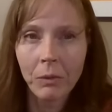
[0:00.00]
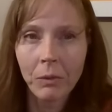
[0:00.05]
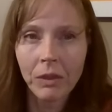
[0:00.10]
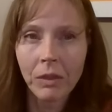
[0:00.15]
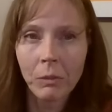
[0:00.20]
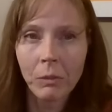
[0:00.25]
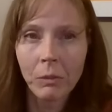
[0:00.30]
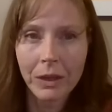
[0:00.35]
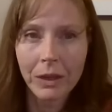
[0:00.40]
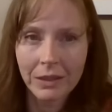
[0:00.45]

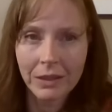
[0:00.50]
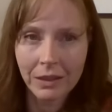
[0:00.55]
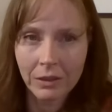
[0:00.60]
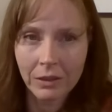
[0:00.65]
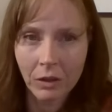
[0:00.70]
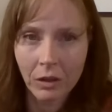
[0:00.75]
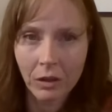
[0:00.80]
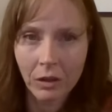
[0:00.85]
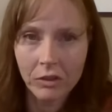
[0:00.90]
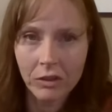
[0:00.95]
with the way
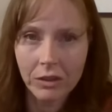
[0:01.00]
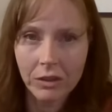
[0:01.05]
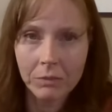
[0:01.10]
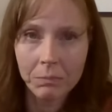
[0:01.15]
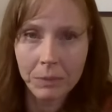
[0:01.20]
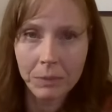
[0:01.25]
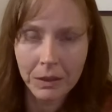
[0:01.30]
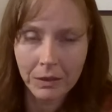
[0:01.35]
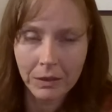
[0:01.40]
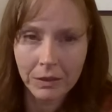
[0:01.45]
technology
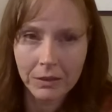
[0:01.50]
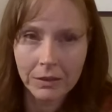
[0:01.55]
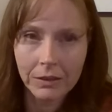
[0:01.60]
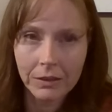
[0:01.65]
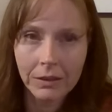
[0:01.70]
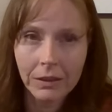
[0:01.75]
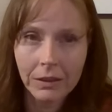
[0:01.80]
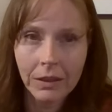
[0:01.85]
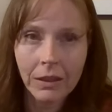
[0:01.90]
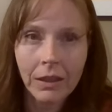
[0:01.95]
is built.